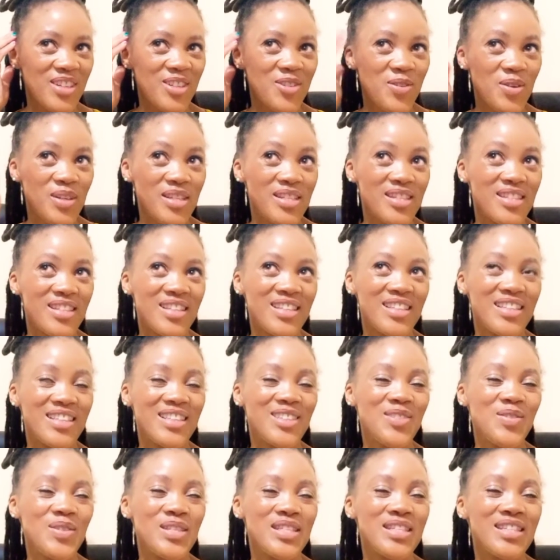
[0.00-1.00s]
It
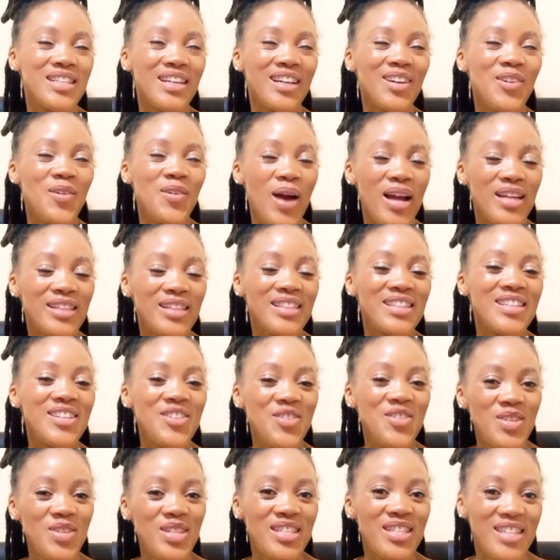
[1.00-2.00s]
was quite
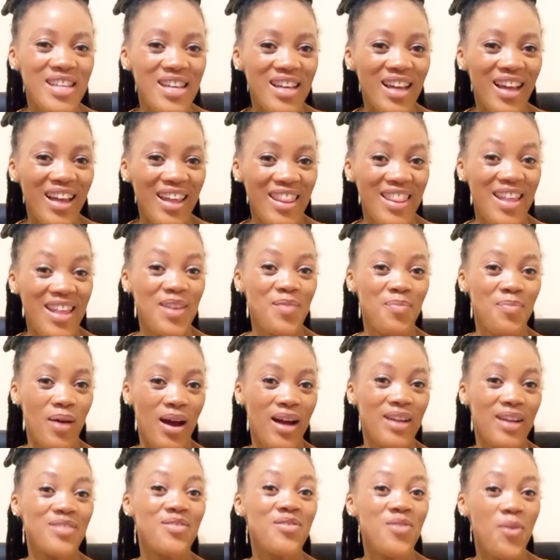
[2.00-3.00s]
interesting, that
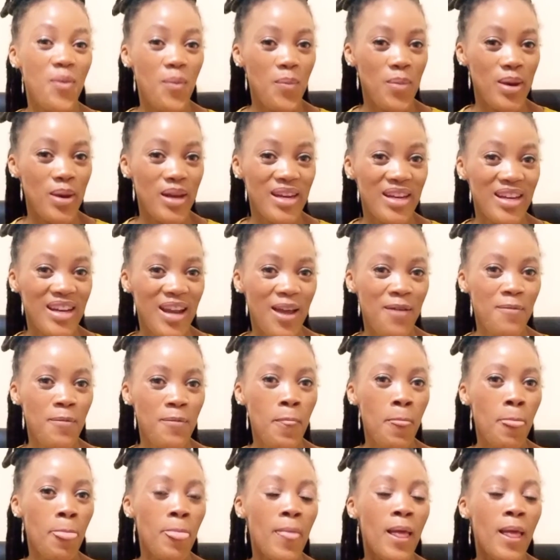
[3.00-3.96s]
part for me, ne?